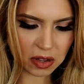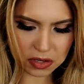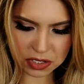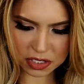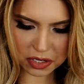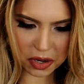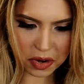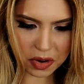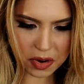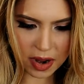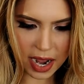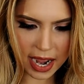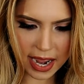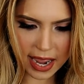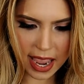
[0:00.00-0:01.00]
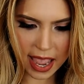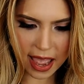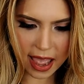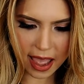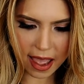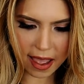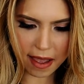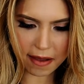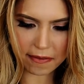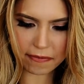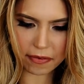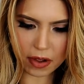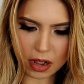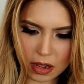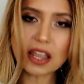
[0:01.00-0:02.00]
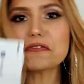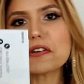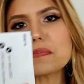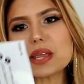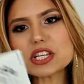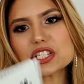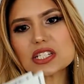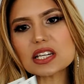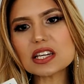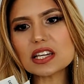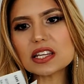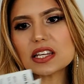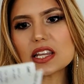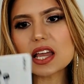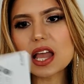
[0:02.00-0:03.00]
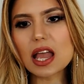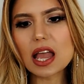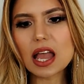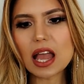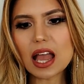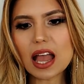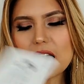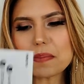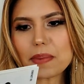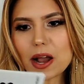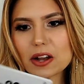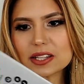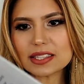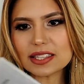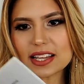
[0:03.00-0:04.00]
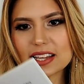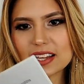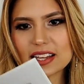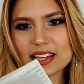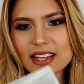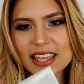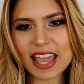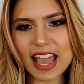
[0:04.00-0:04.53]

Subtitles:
also I have the information about the